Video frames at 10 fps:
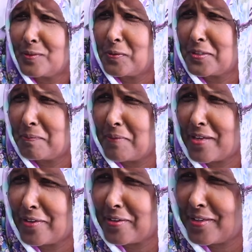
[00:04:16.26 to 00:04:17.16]
with
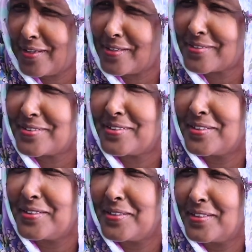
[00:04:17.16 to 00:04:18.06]
Mother Earth.
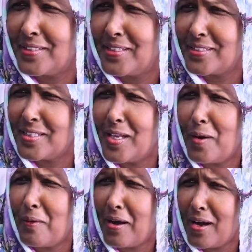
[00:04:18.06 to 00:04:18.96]
Yes. You
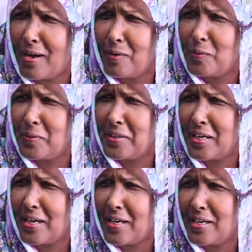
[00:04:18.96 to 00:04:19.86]
know how we
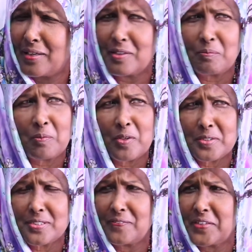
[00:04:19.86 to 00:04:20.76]
are
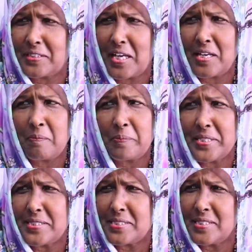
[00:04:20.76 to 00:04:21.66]
most of the time
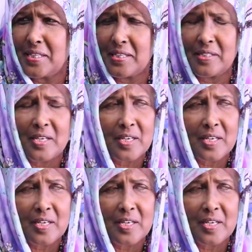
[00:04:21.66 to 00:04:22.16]
busy and